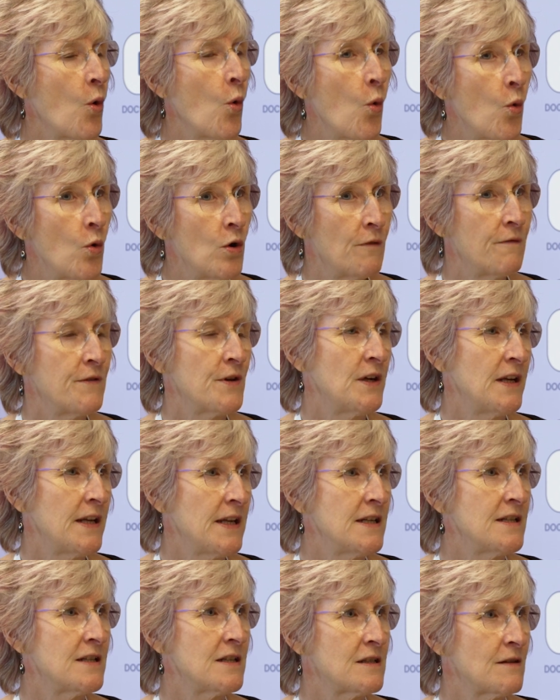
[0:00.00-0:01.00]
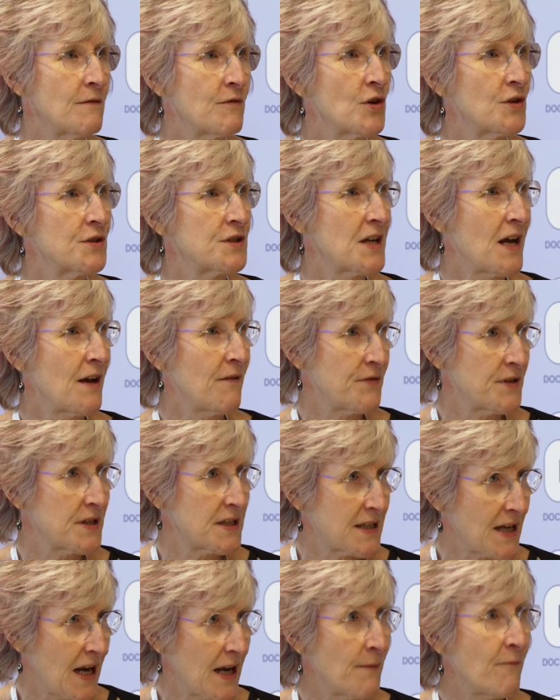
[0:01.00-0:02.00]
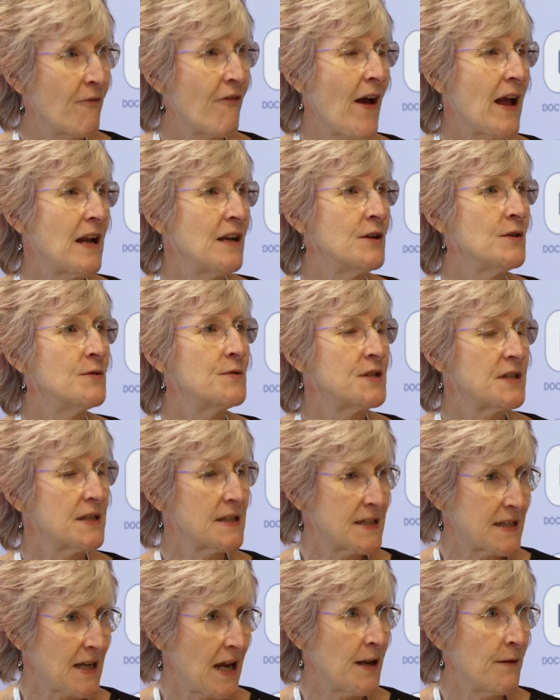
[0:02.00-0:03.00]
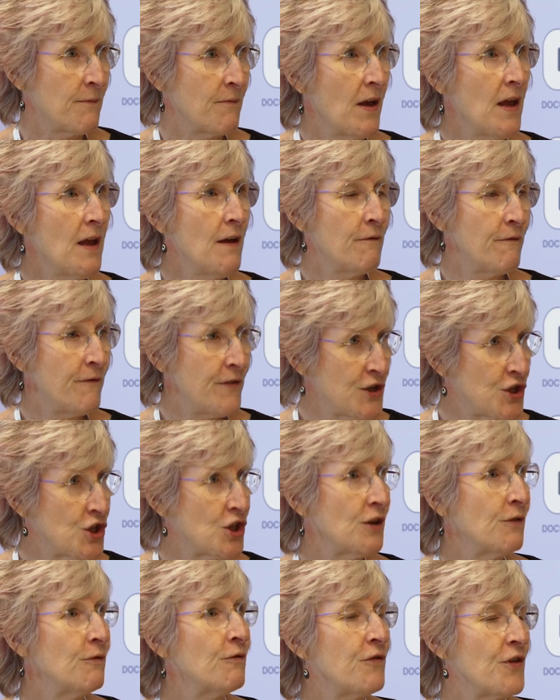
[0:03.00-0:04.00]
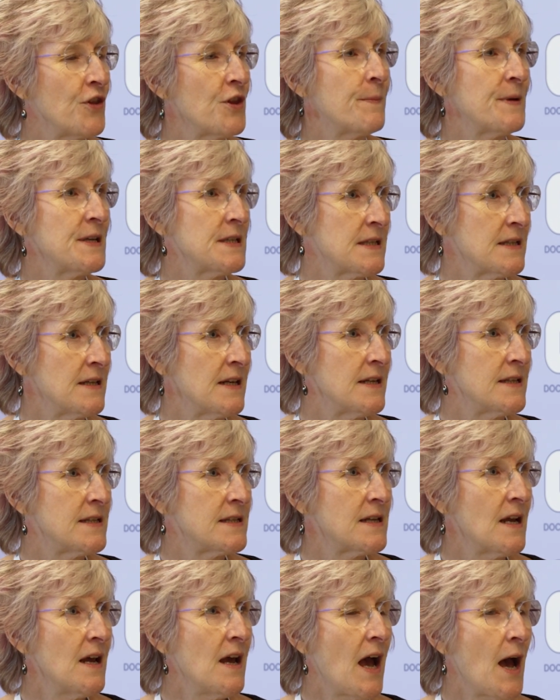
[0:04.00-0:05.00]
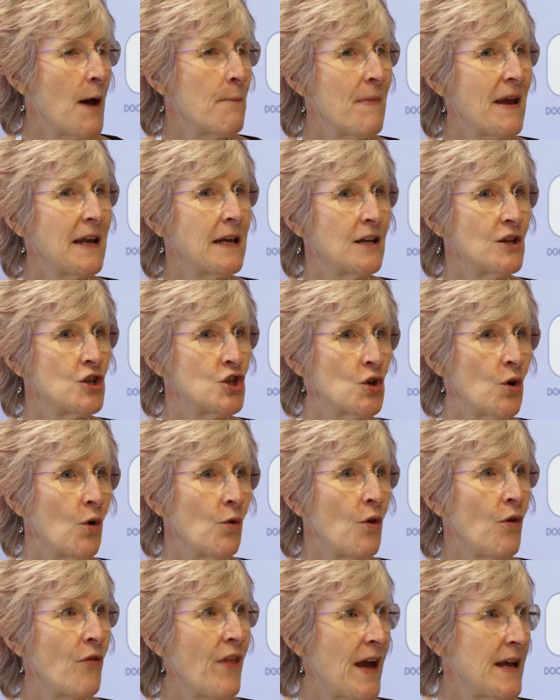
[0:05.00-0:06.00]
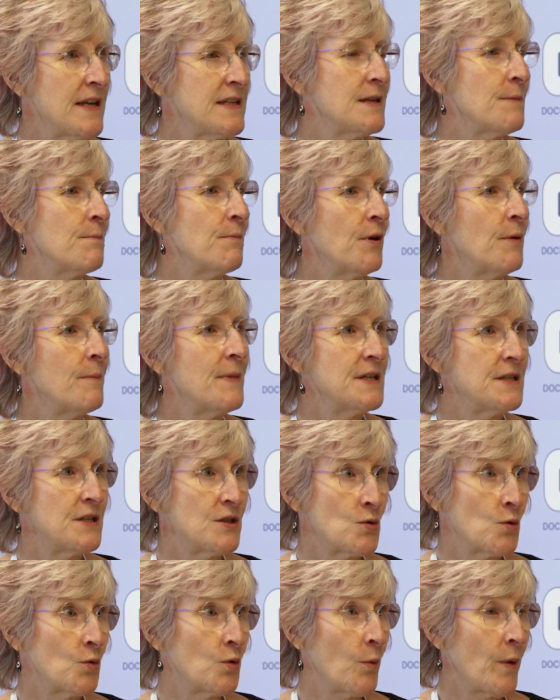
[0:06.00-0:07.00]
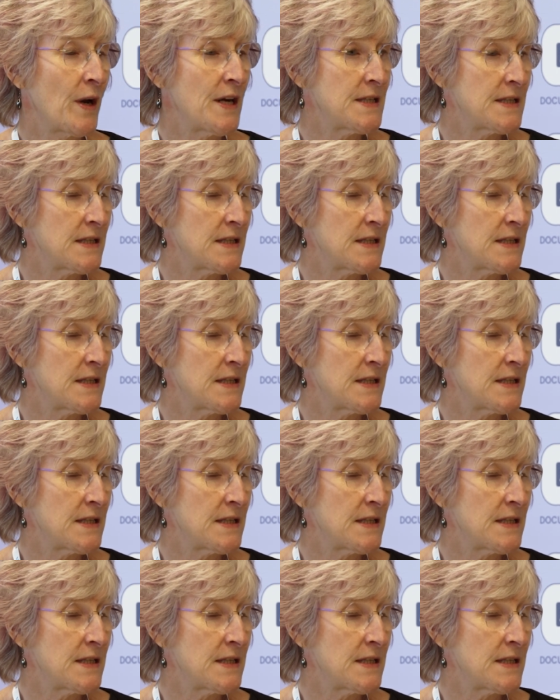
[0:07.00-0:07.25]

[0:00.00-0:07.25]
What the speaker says: All of your leaders have got to have the same values, the same vision for the business, and making sure that that is implemented all the way